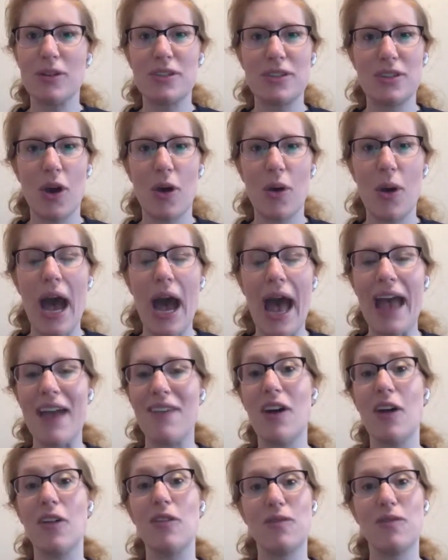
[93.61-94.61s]
So I
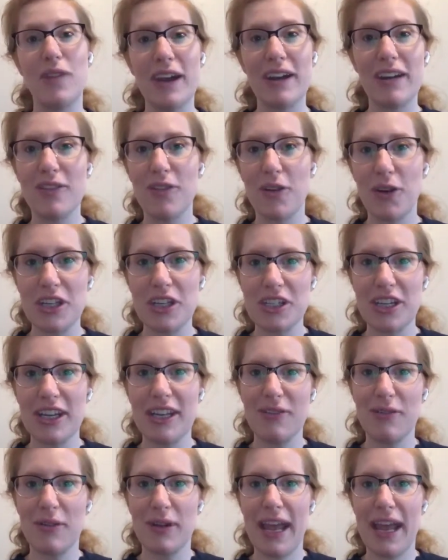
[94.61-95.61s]
felt very
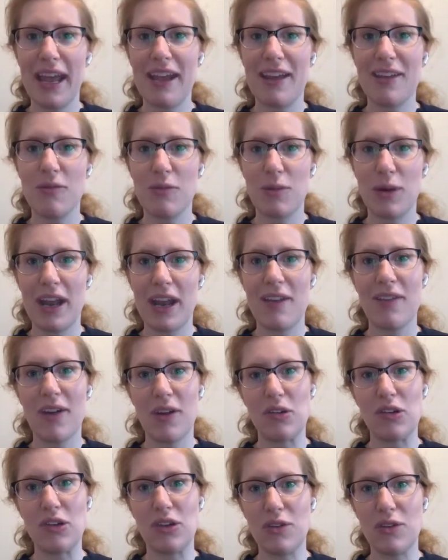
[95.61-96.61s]
fortunate when I
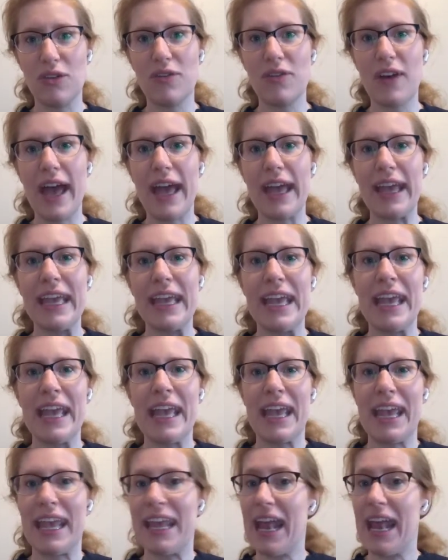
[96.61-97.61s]
found UNIFI.
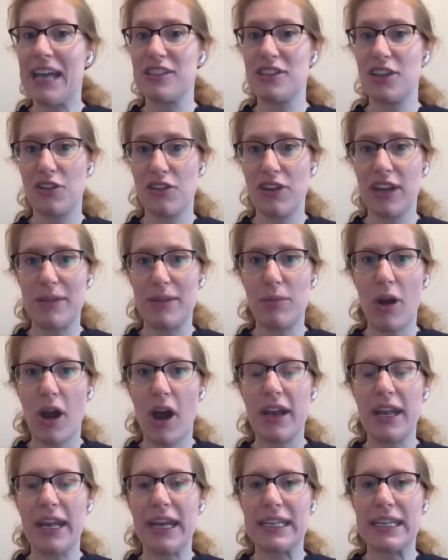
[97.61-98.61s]
It has a great
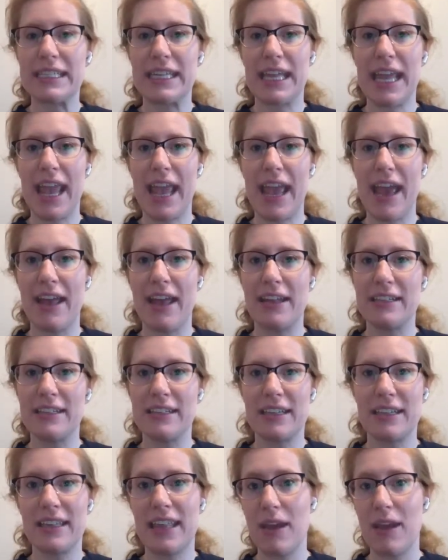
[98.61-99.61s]
product, and
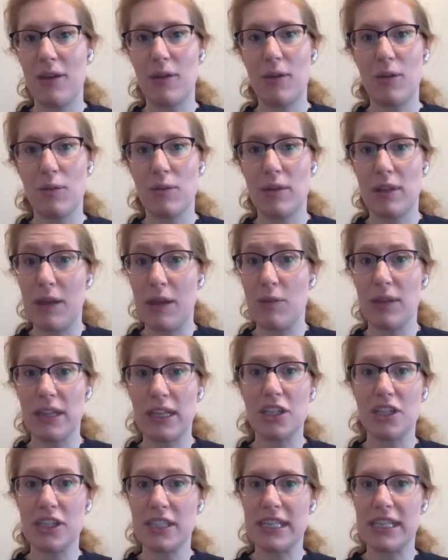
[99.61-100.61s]
they
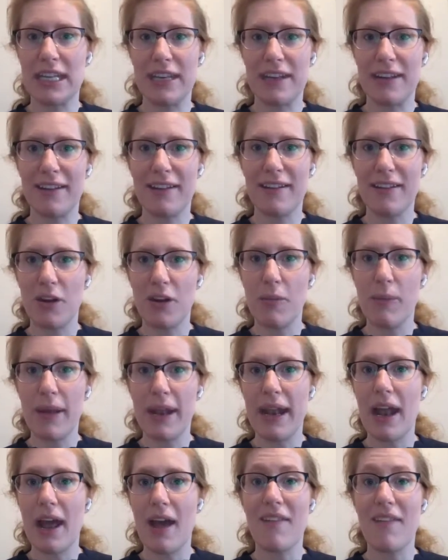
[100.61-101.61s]
really just needed a little
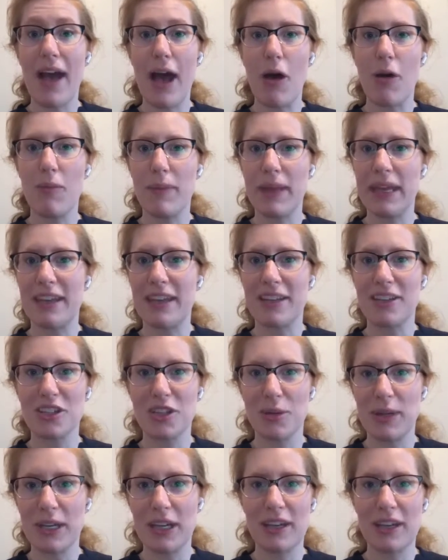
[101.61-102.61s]
bit of help making
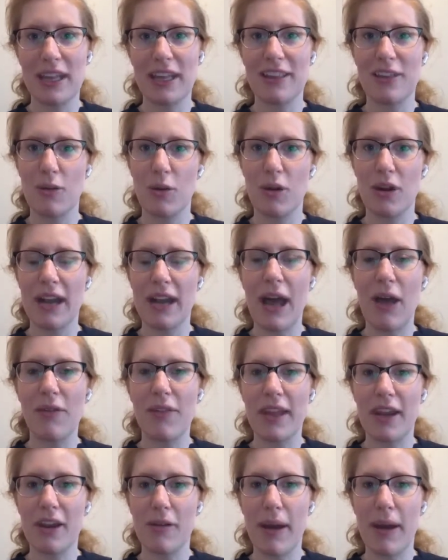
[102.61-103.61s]
sure we could get the word out
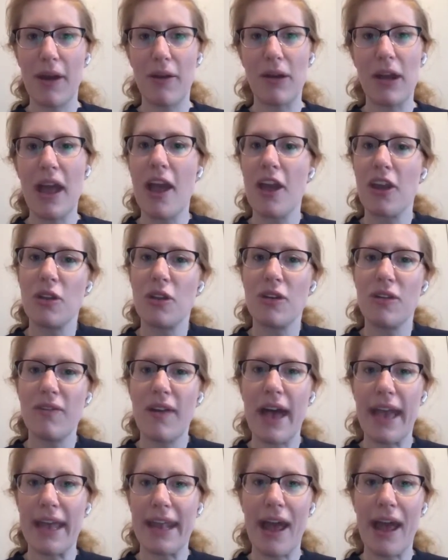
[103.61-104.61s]
there about
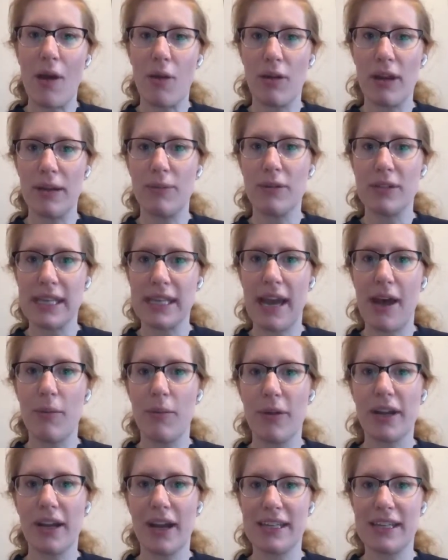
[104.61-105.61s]
UNIFI and how we're able to help
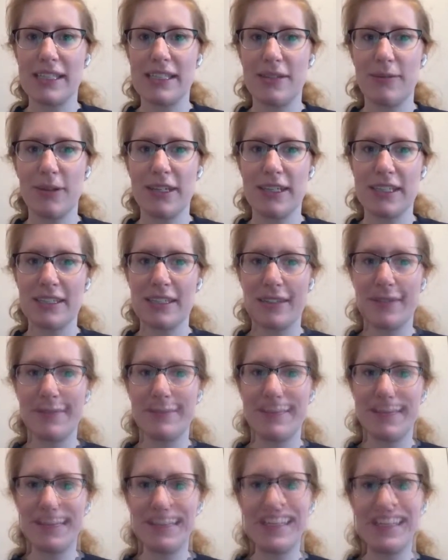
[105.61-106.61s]
our customers.
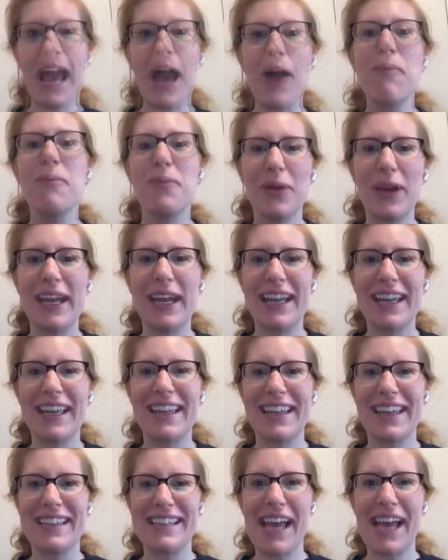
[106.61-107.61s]
To help break
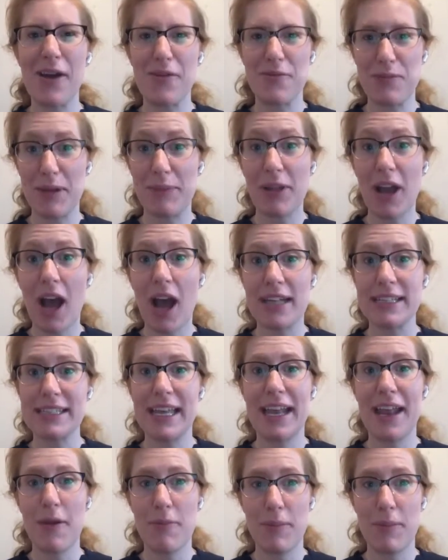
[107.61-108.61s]
down BIM
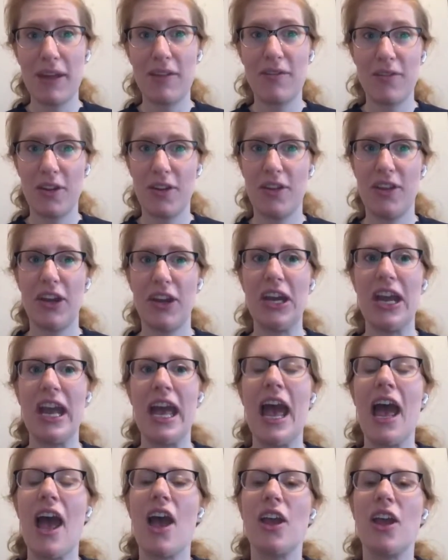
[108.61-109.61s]
content a bit further,
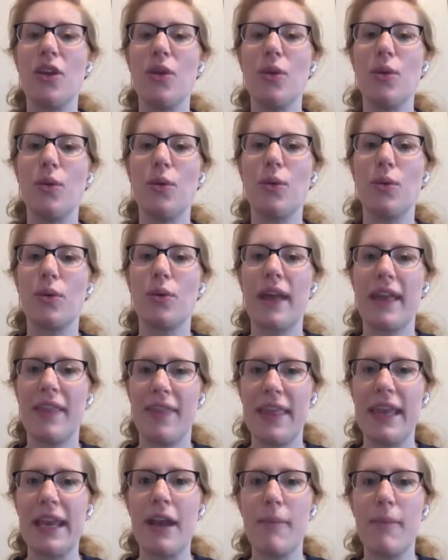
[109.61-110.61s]
you can
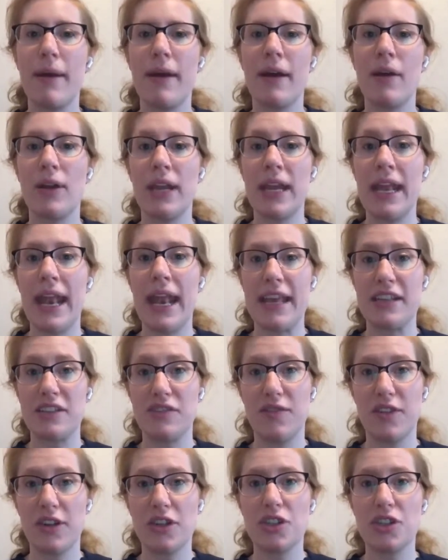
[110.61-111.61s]
think about it as
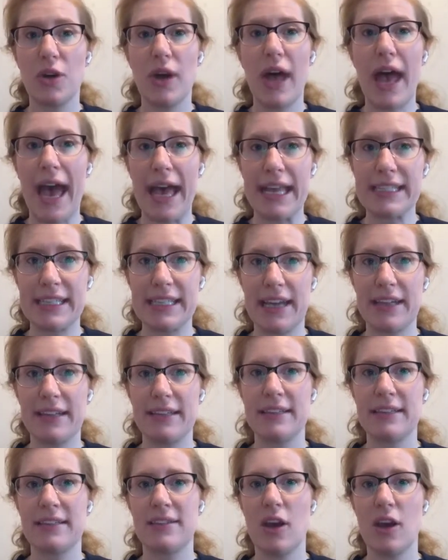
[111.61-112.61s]
virtual
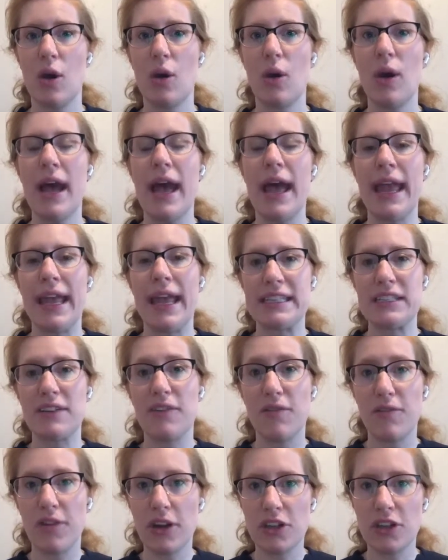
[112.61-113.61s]
assets. So it's a
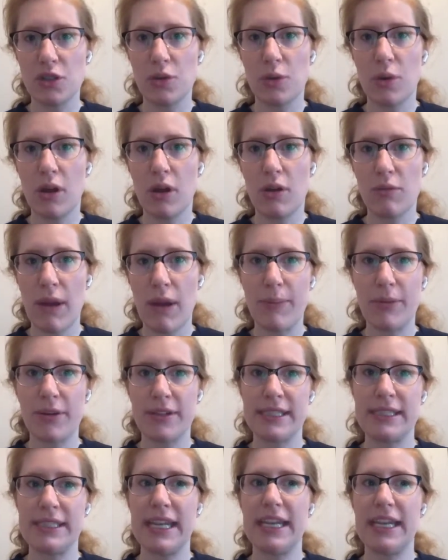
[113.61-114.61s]
virtual
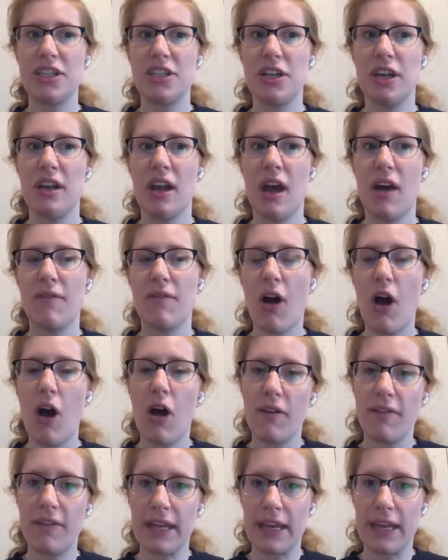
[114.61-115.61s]
representation of
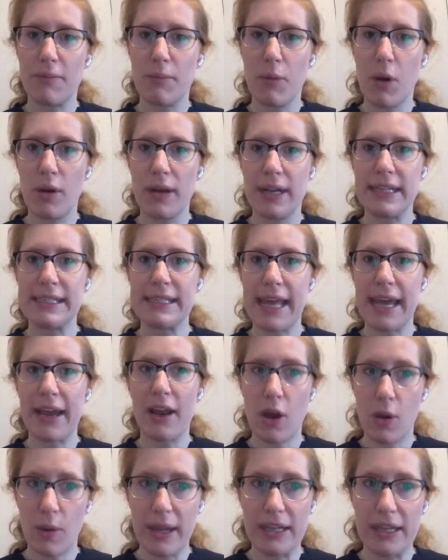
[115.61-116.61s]
all the components that
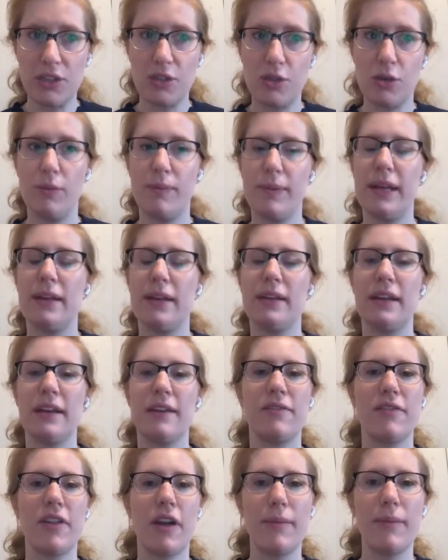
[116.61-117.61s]
go into a building,
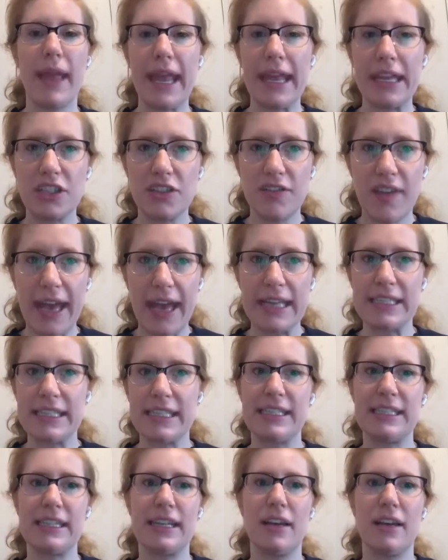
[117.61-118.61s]
from HVAC
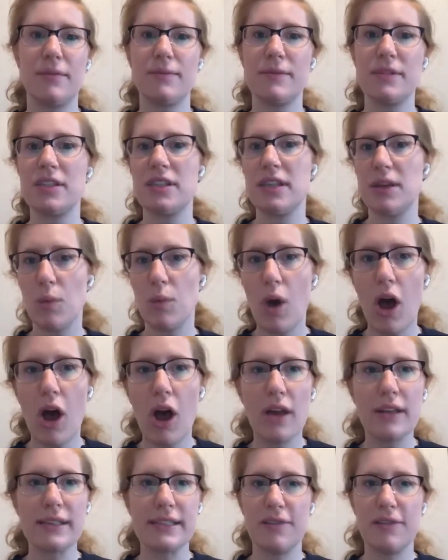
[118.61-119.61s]
systems to
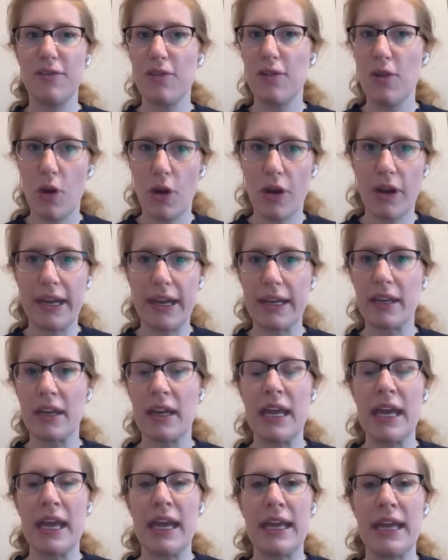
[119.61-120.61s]
walls and flooring
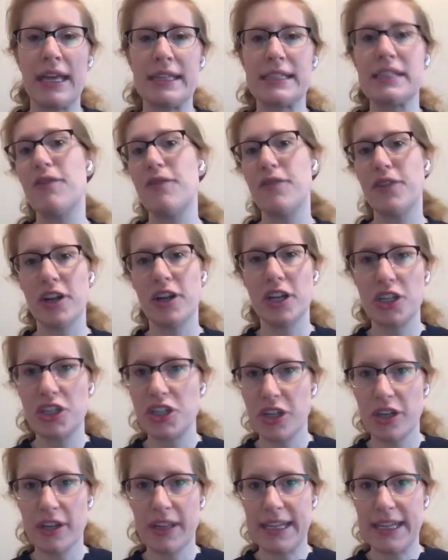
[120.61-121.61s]
to
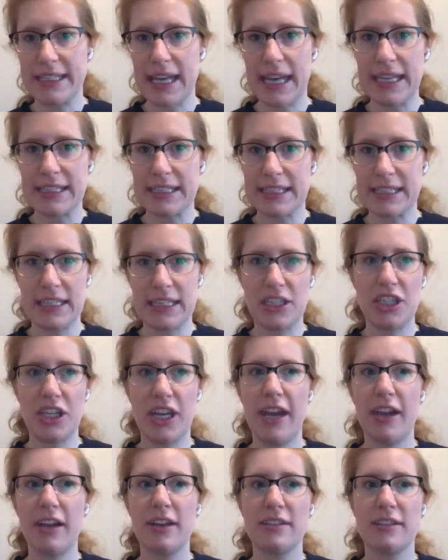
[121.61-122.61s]
furniture like desks and chairs.